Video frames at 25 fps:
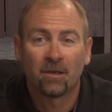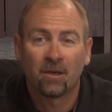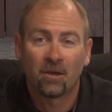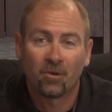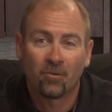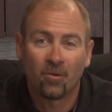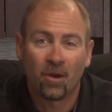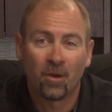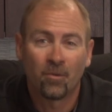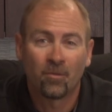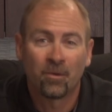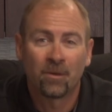a
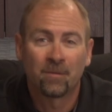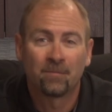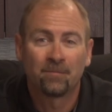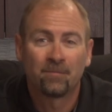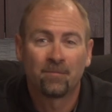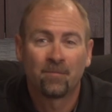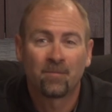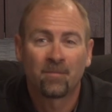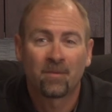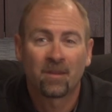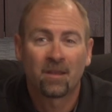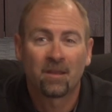great one.
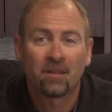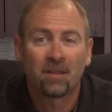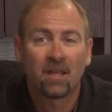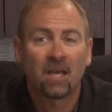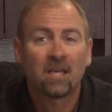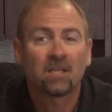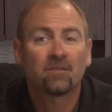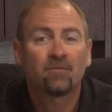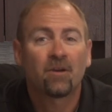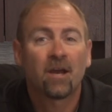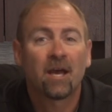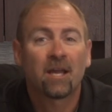
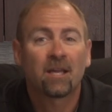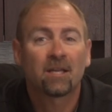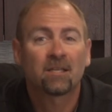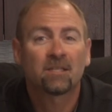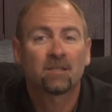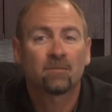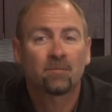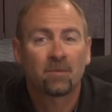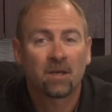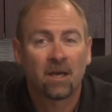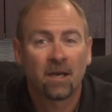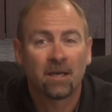Thanks for adding
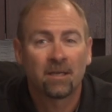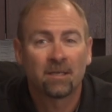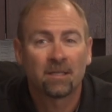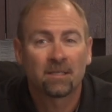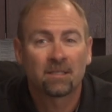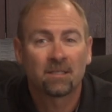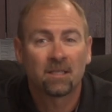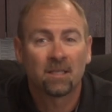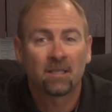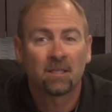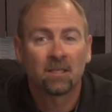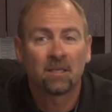some
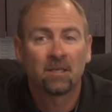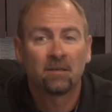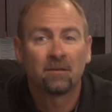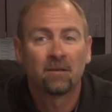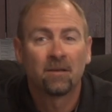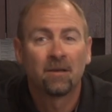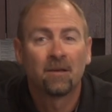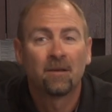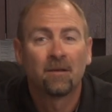kindness, Lily.